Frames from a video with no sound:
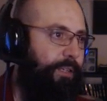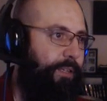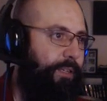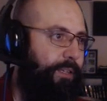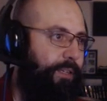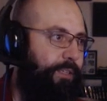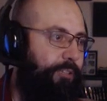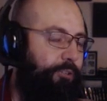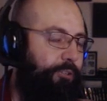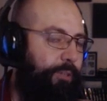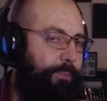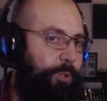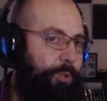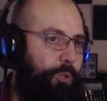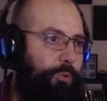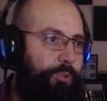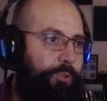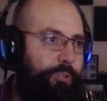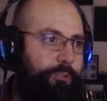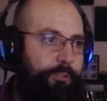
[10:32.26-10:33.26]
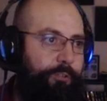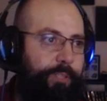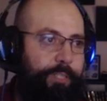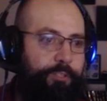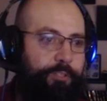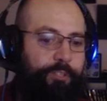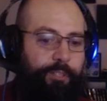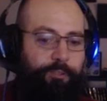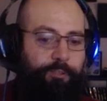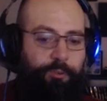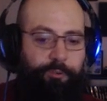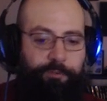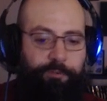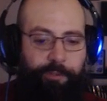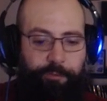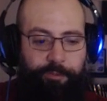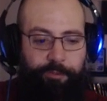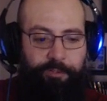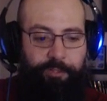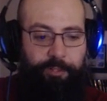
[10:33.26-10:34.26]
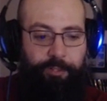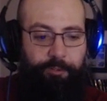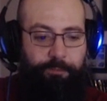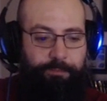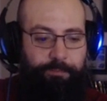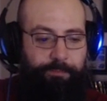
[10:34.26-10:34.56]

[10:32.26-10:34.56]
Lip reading: And I'm holding her, and then she just goes very still.